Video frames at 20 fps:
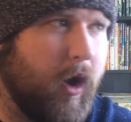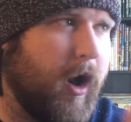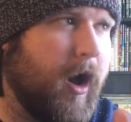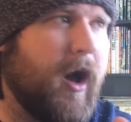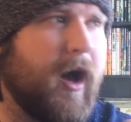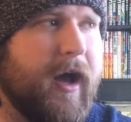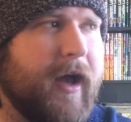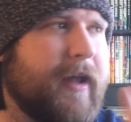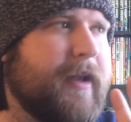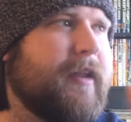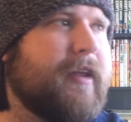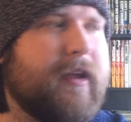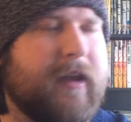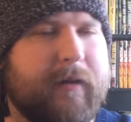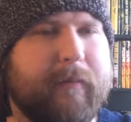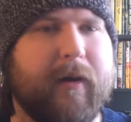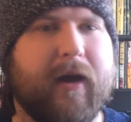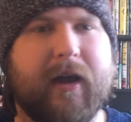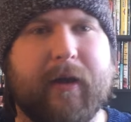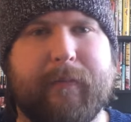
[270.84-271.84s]
odd,
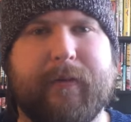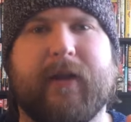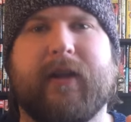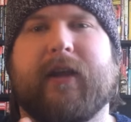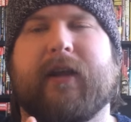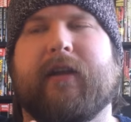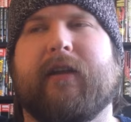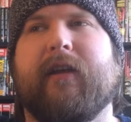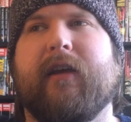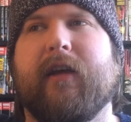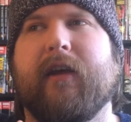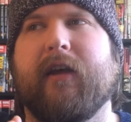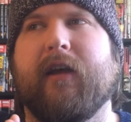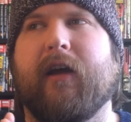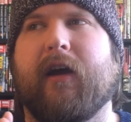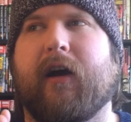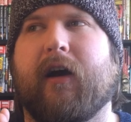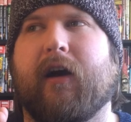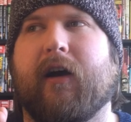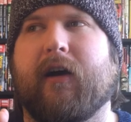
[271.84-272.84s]
in my opinion,
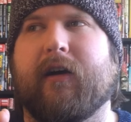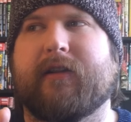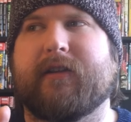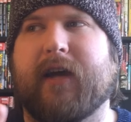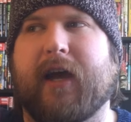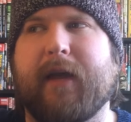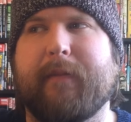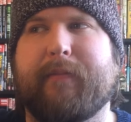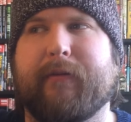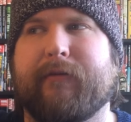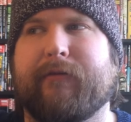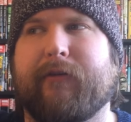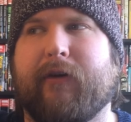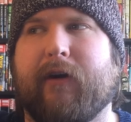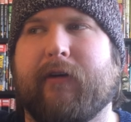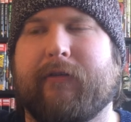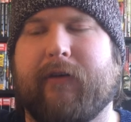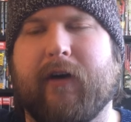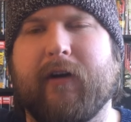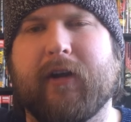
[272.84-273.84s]
type
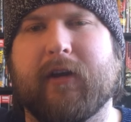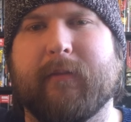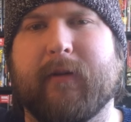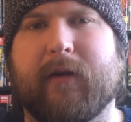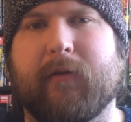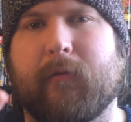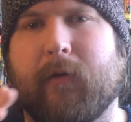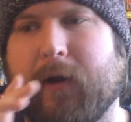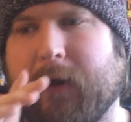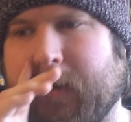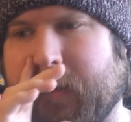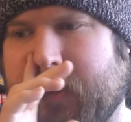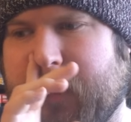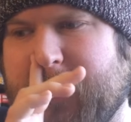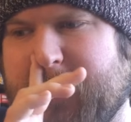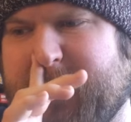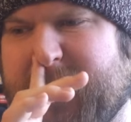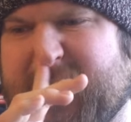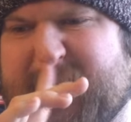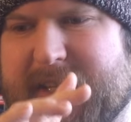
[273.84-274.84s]
of argument where
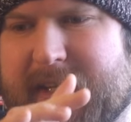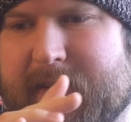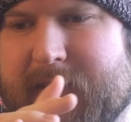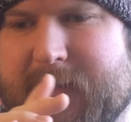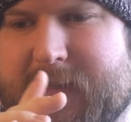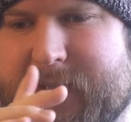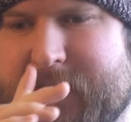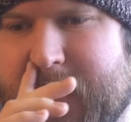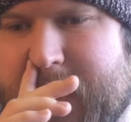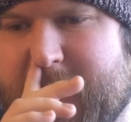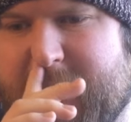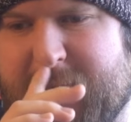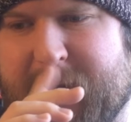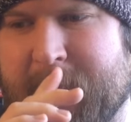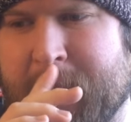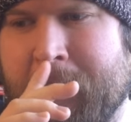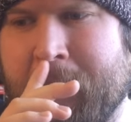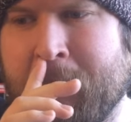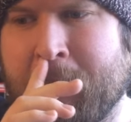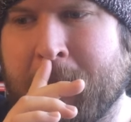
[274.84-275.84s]
he basically
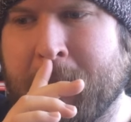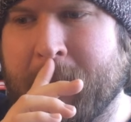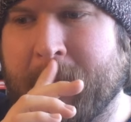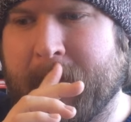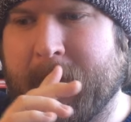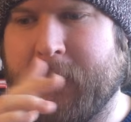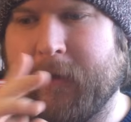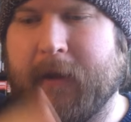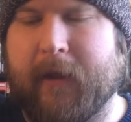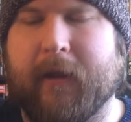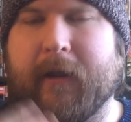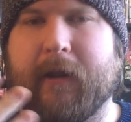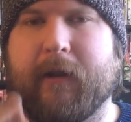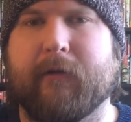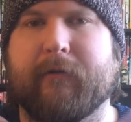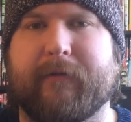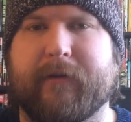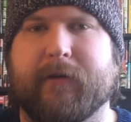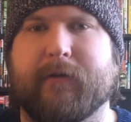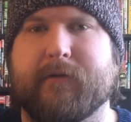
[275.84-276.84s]
said, in
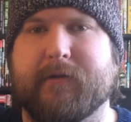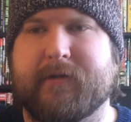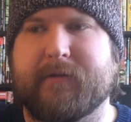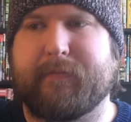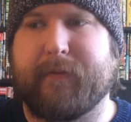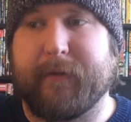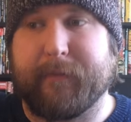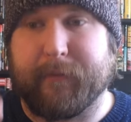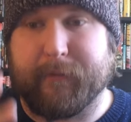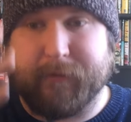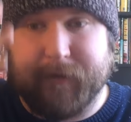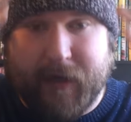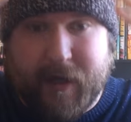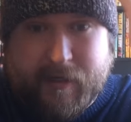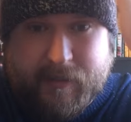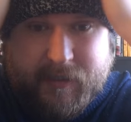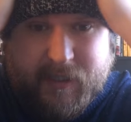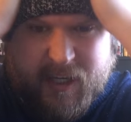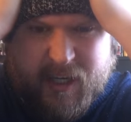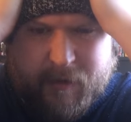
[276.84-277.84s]
interviews, people were
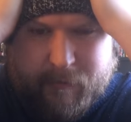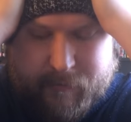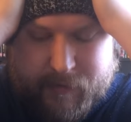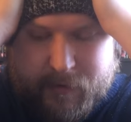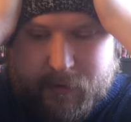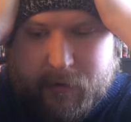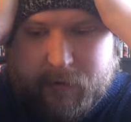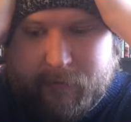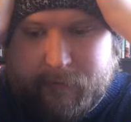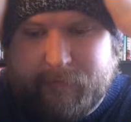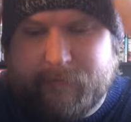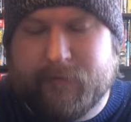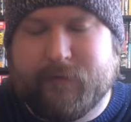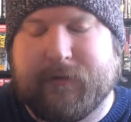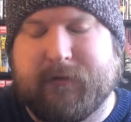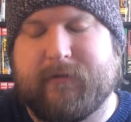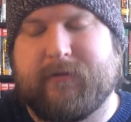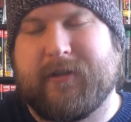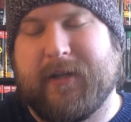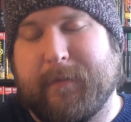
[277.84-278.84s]
asking him, sort of
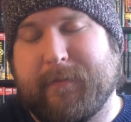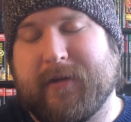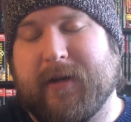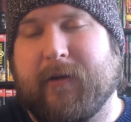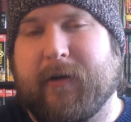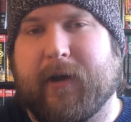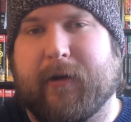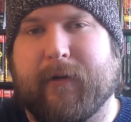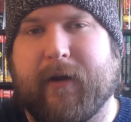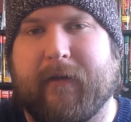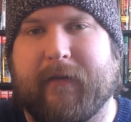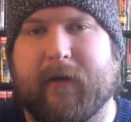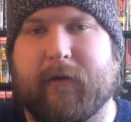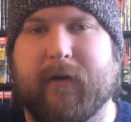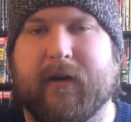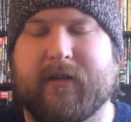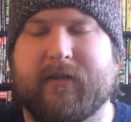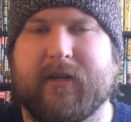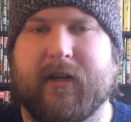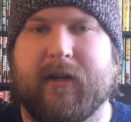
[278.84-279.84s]
tiptoeing around the
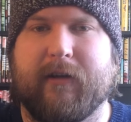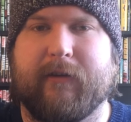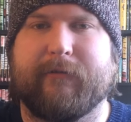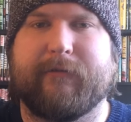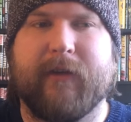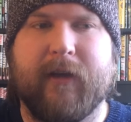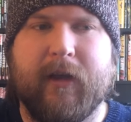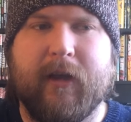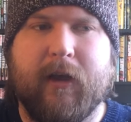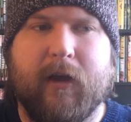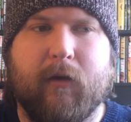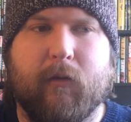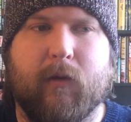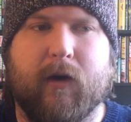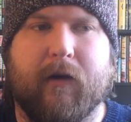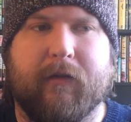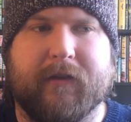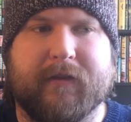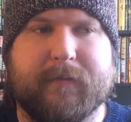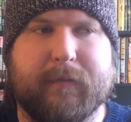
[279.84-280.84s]
question of,
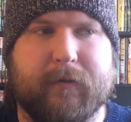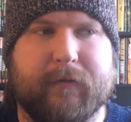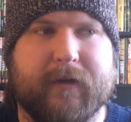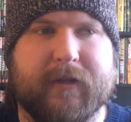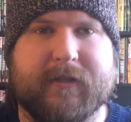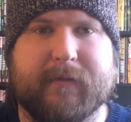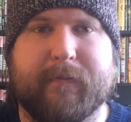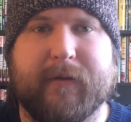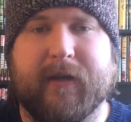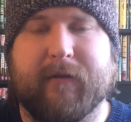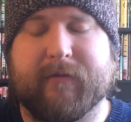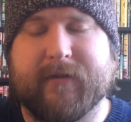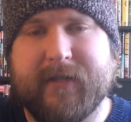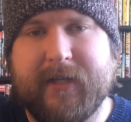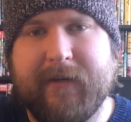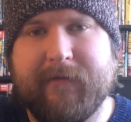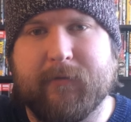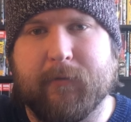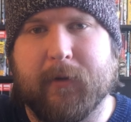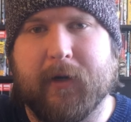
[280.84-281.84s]
well, this movie isn't being
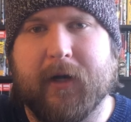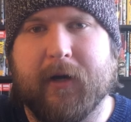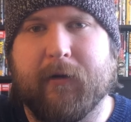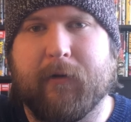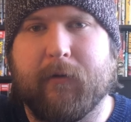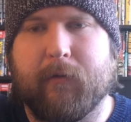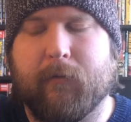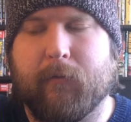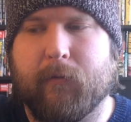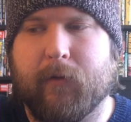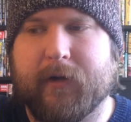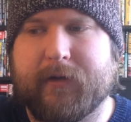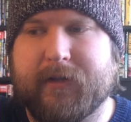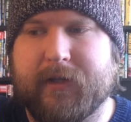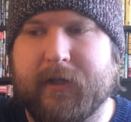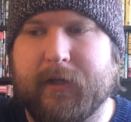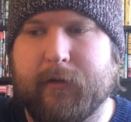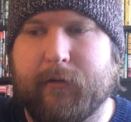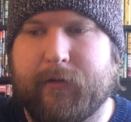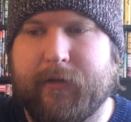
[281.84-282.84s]
received well, what
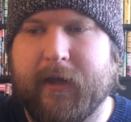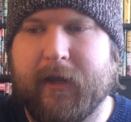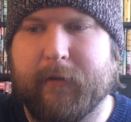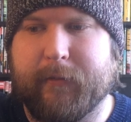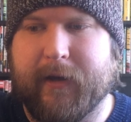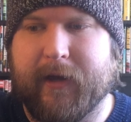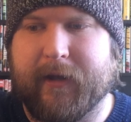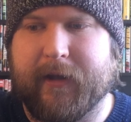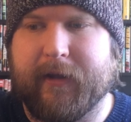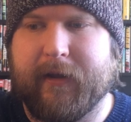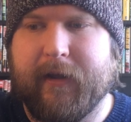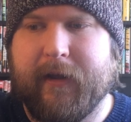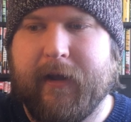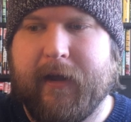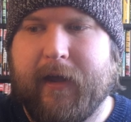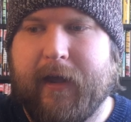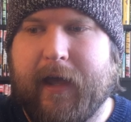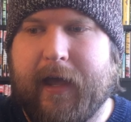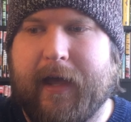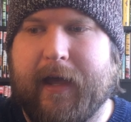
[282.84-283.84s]
do you think about it?
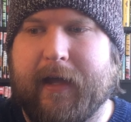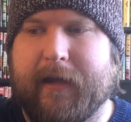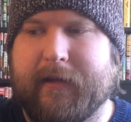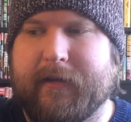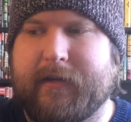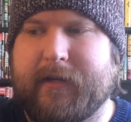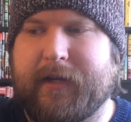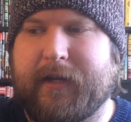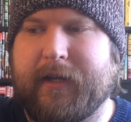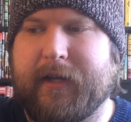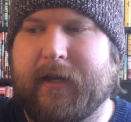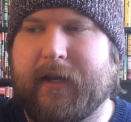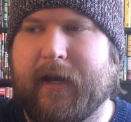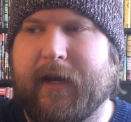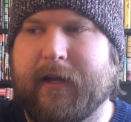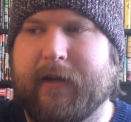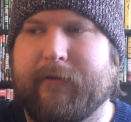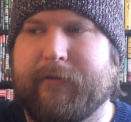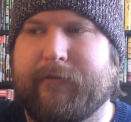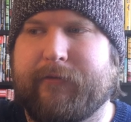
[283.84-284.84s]
And he
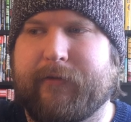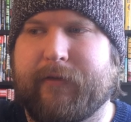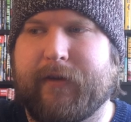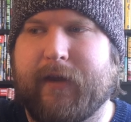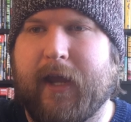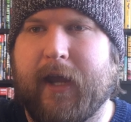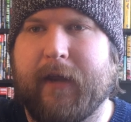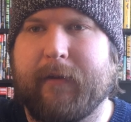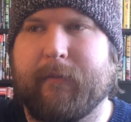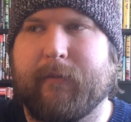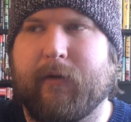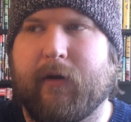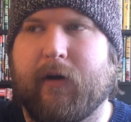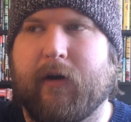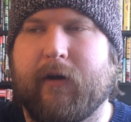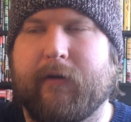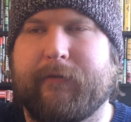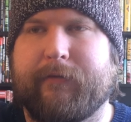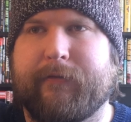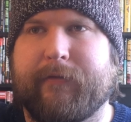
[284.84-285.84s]
kind of came
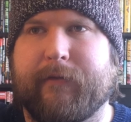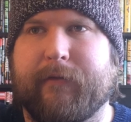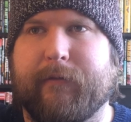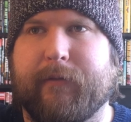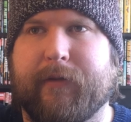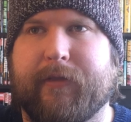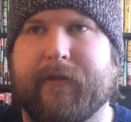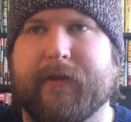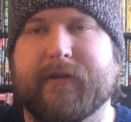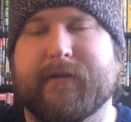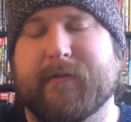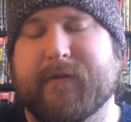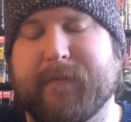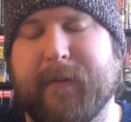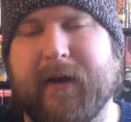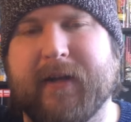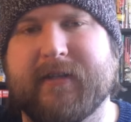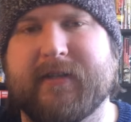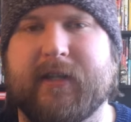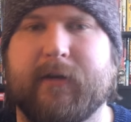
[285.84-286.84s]
off with this
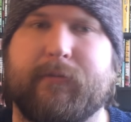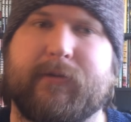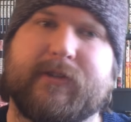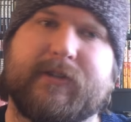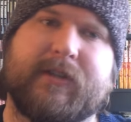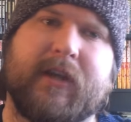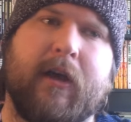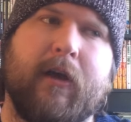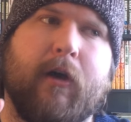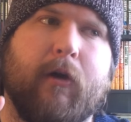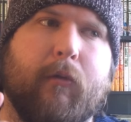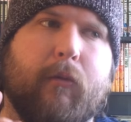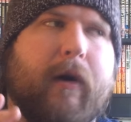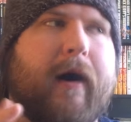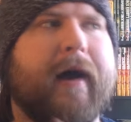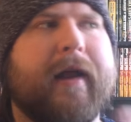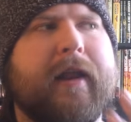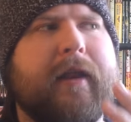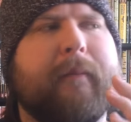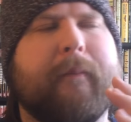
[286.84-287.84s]
response that was,
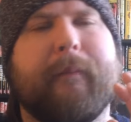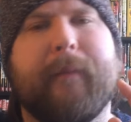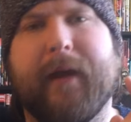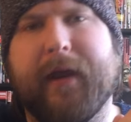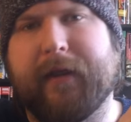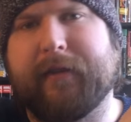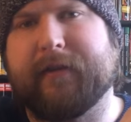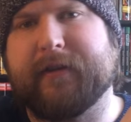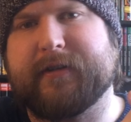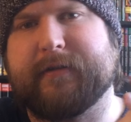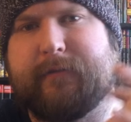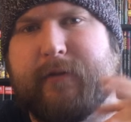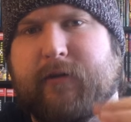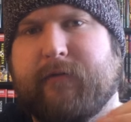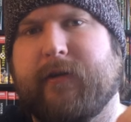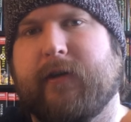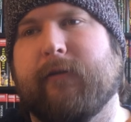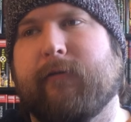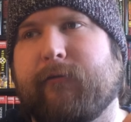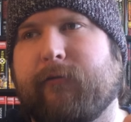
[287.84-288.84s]
well, I didn't make this
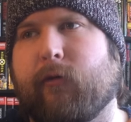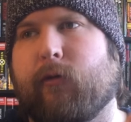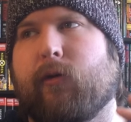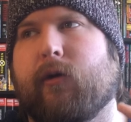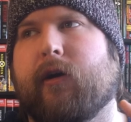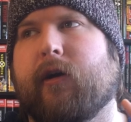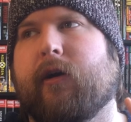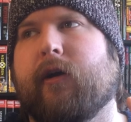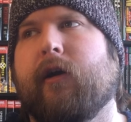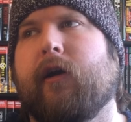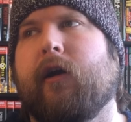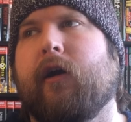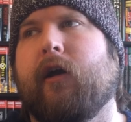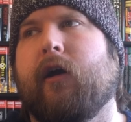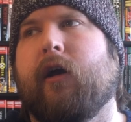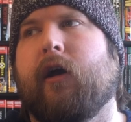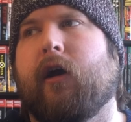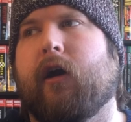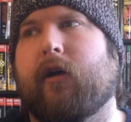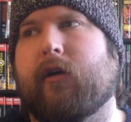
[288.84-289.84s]
movie for
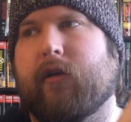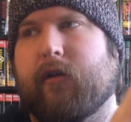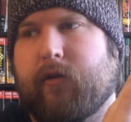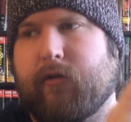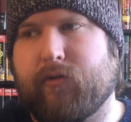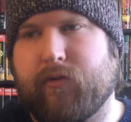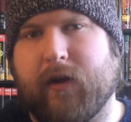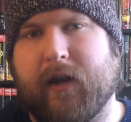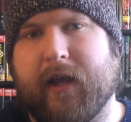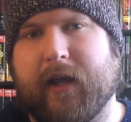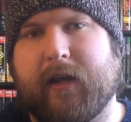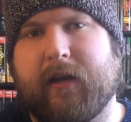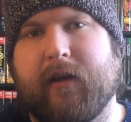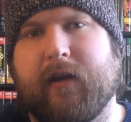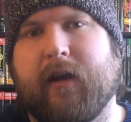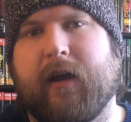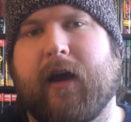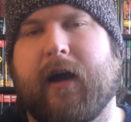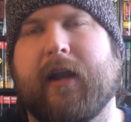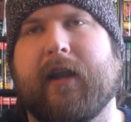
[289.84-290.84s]
a
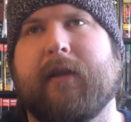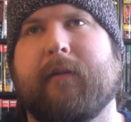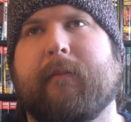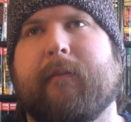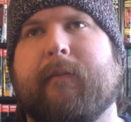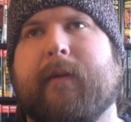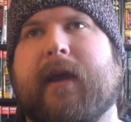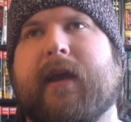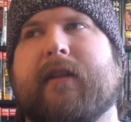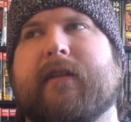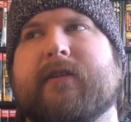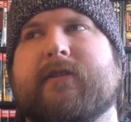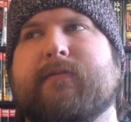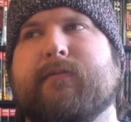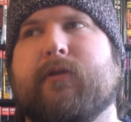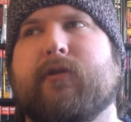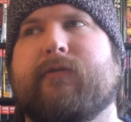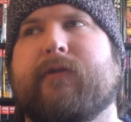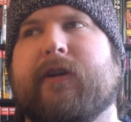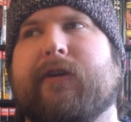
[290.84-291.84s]
critic. I didn't make
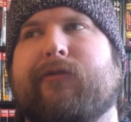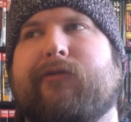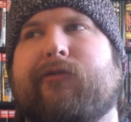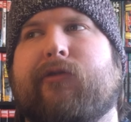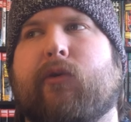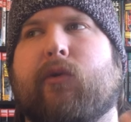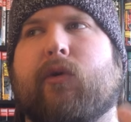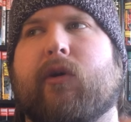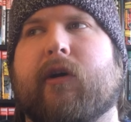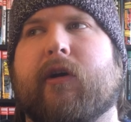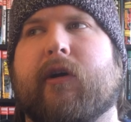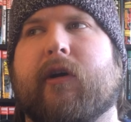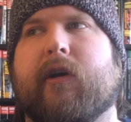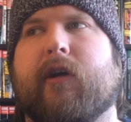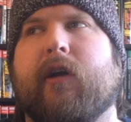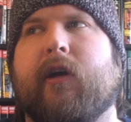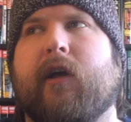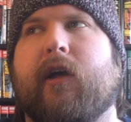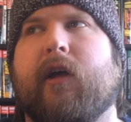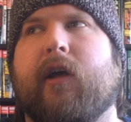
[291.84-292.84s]
this movie
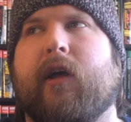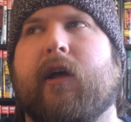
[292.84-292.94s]
for